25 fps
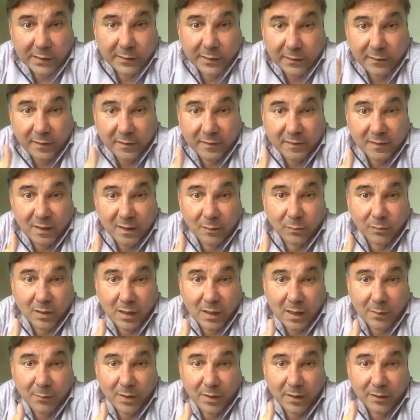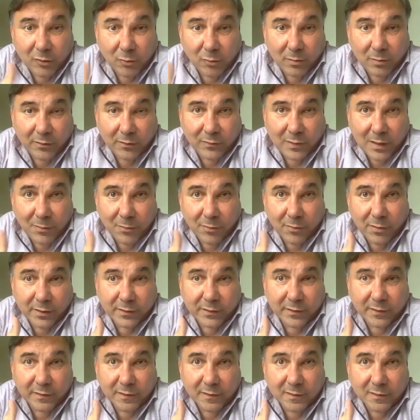At the same time, I do believe
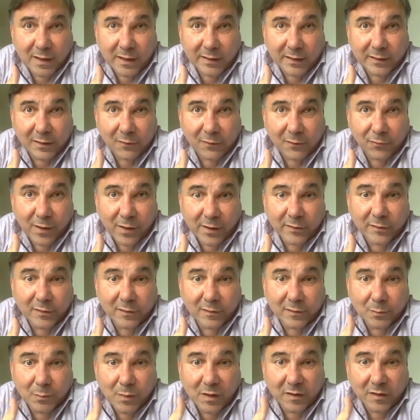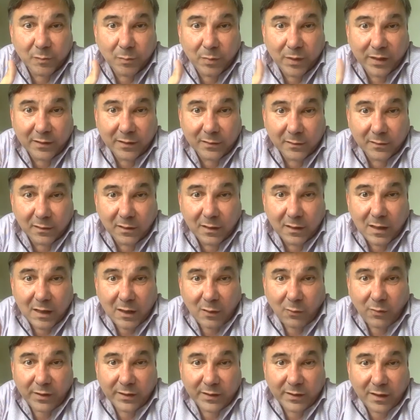democratic society functions much better
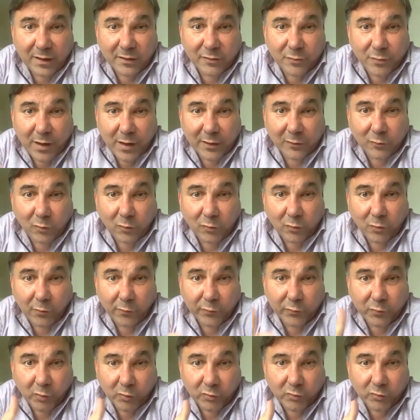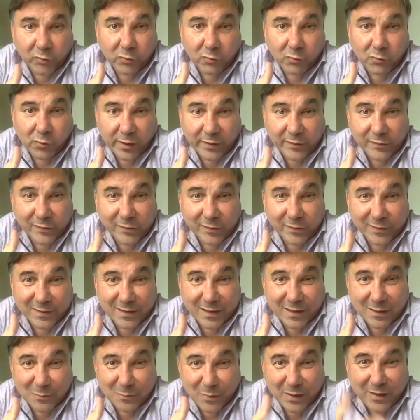when they're trying to solve social questions
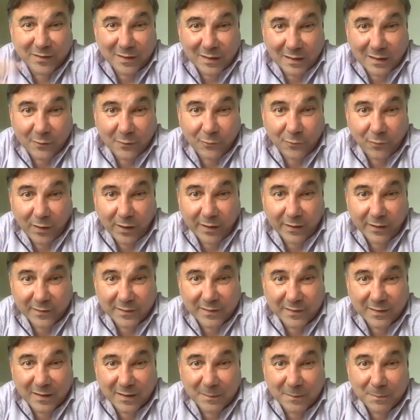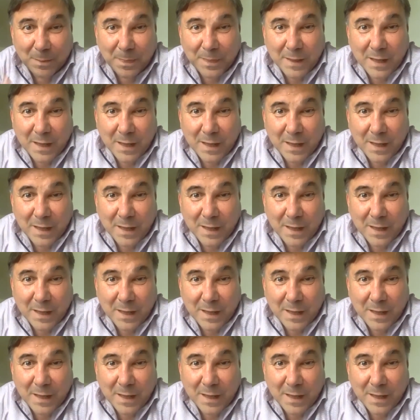than basically fights uh,